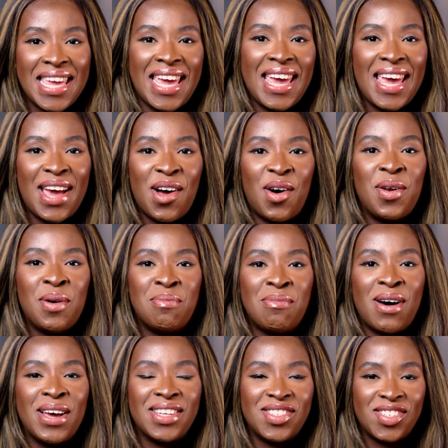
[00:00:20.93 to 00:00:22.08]
here on
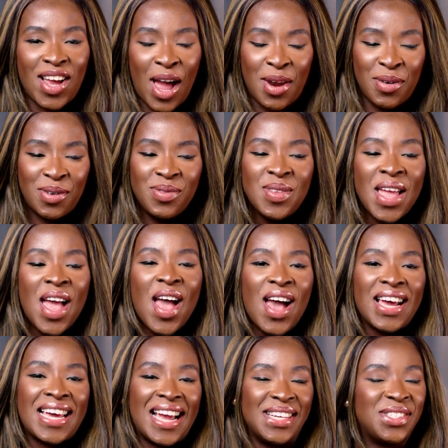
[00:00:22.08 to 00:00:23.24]
my channel.
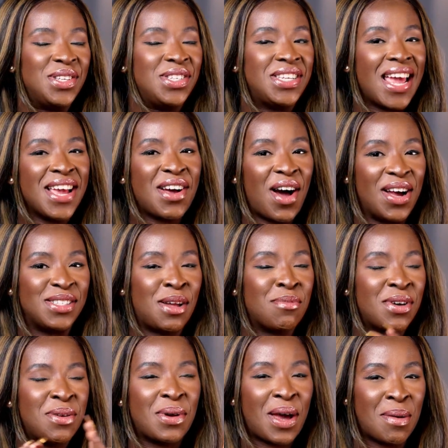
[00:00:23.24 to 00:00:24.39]
Okay, so today guys, I'm
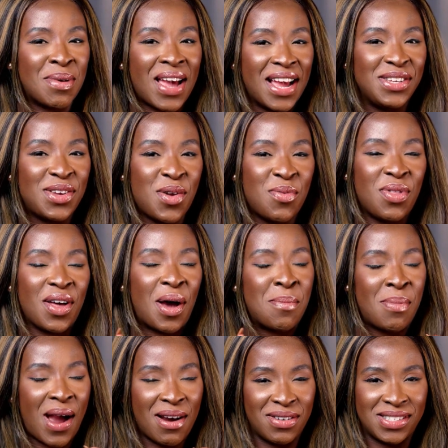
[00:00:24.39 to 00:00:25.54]
going to be coming at you with a
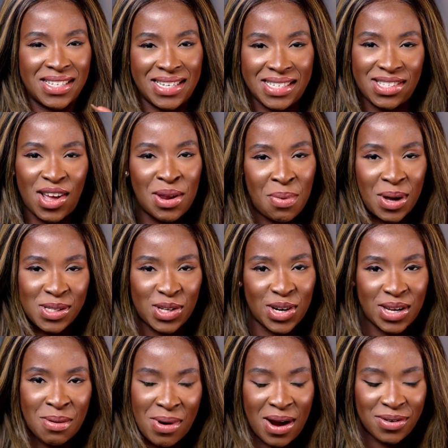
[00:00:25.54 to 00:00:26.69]
comparison, a side-by-side
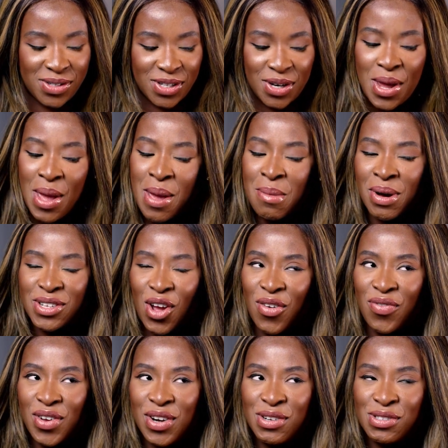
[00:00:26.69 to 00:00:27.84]
comparison, because I
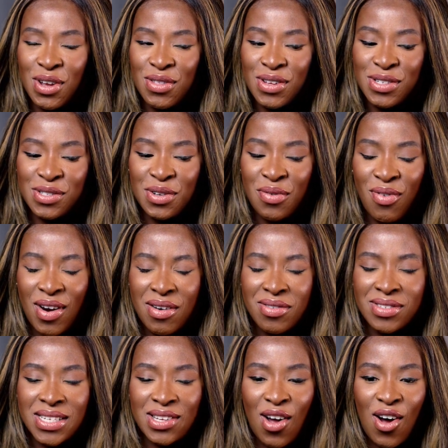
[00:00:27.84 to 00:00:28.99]
feel as though these two
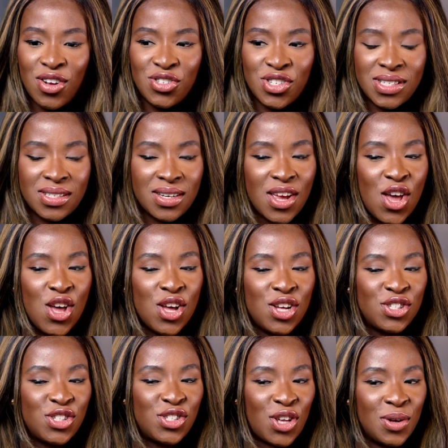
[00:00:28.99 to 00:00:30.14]
fragrances are just
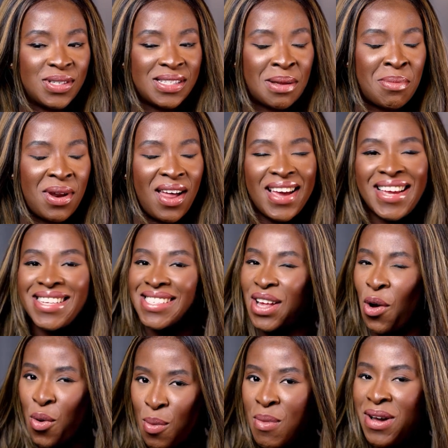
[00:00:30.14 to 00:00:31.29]
so similar, it's
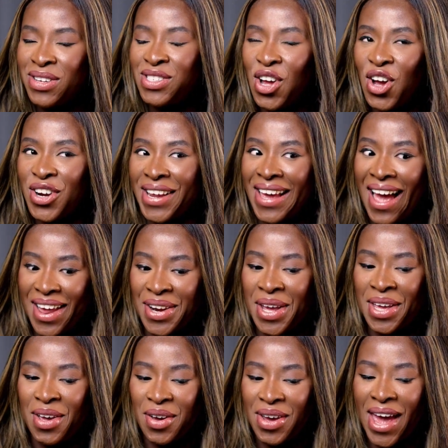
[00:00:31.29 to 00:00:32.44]
almost
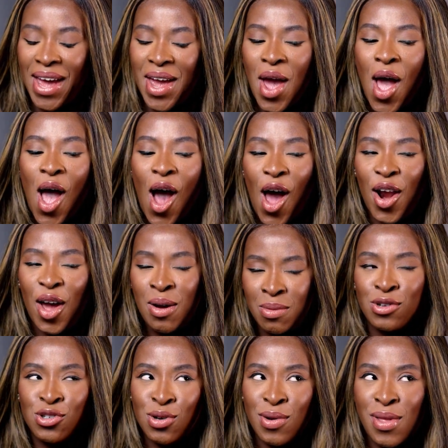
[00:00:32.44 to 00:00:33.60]
uncanny, okay? And I'm
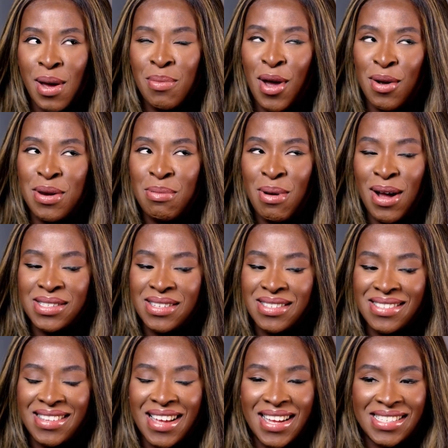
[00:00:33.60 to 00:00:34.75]
not sure that I'm the only
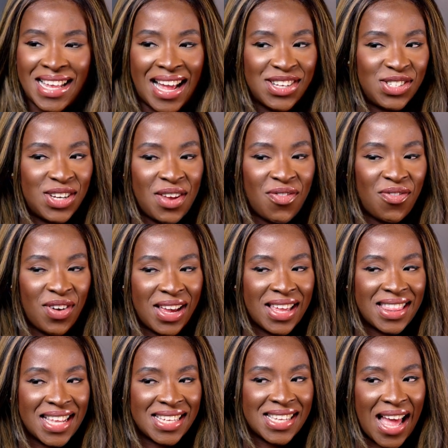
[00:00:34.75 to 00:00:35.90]
person that has actually figured
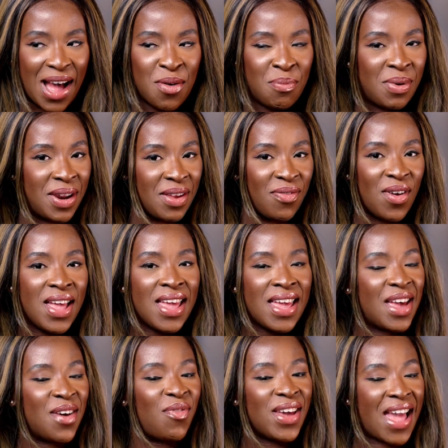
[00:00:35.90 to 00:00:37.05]
this out, but if
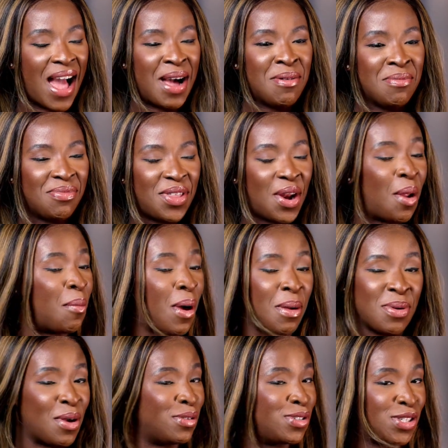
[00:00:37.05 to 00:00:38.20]
I am, then I might
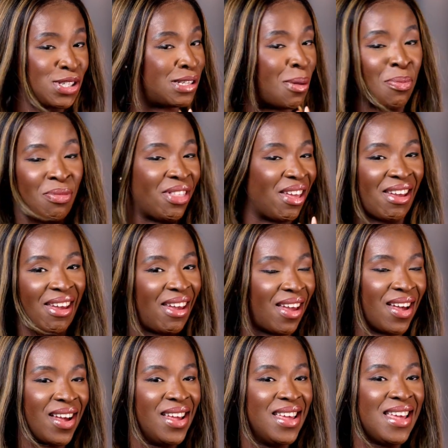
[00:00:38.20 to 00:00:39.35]
be onto something
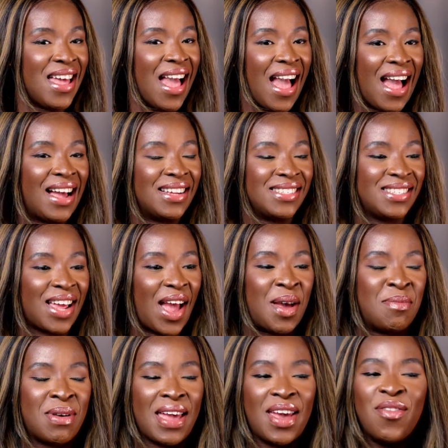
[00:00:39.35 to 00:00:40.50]
here. And
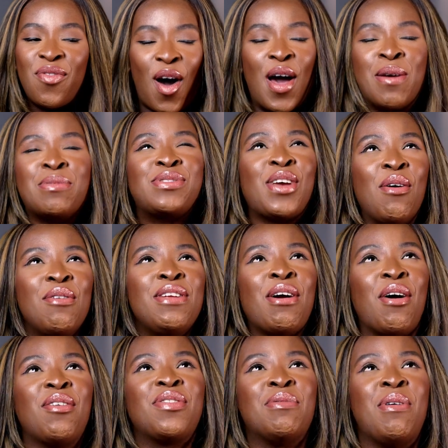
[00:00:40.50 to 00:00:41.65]
if I'm totally
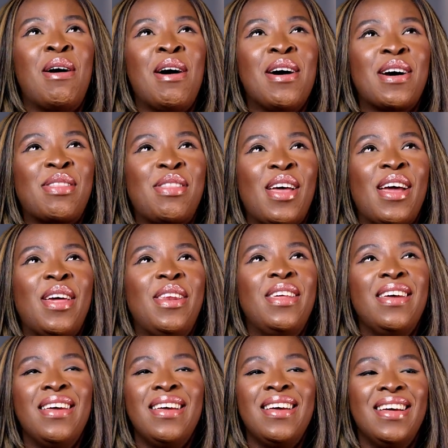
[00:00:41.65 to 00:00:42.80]
off the mark, then
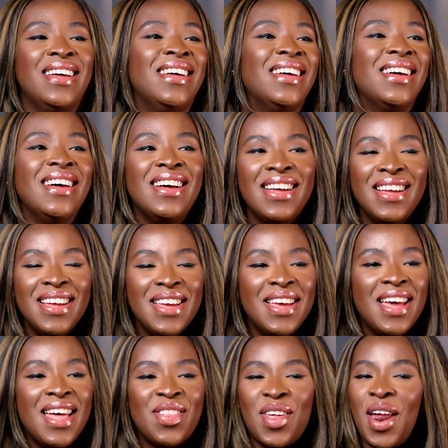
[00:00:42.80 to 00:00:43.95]
then
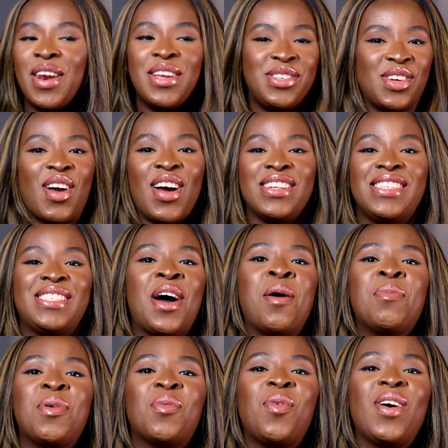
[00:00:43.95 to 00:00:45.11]
I need you guys to tell
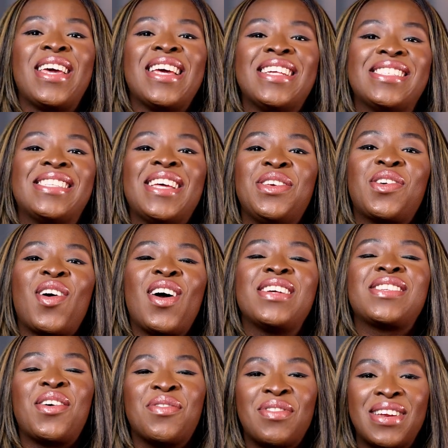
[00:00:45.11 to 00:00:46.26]
me what it is that you guys
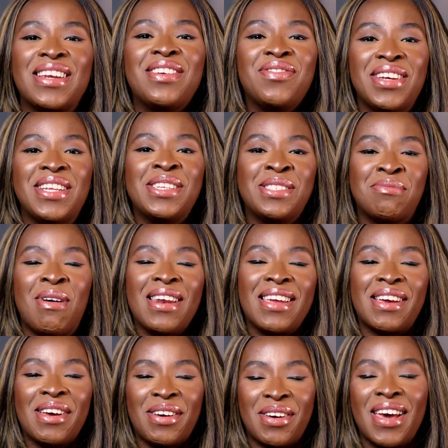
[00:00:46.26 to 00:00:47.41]
are really
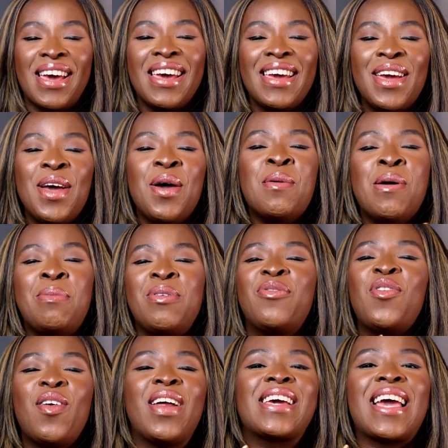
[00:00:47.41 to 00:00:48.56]
smelling, okay? But
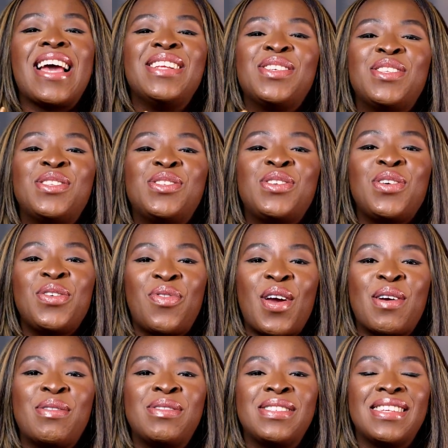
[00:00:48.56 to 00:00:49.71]
before I get into the two
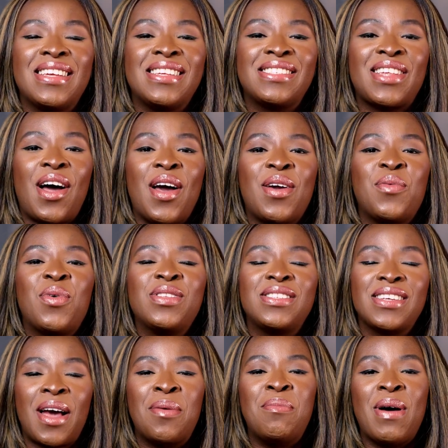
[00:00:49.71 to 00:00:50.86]
fragrances that I want to
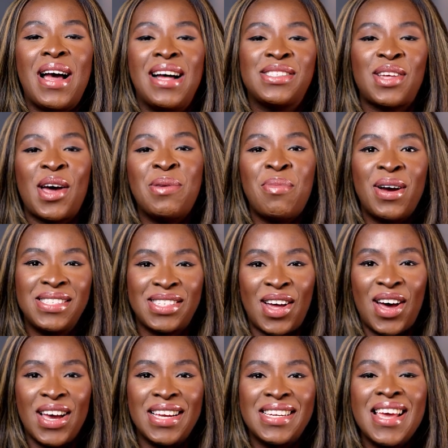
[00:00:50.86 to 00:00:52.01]
compare side by
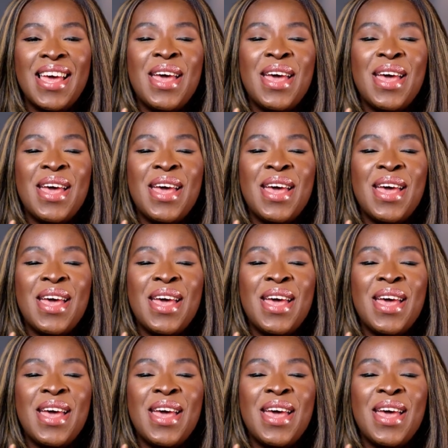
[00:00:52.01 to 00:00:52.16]
side,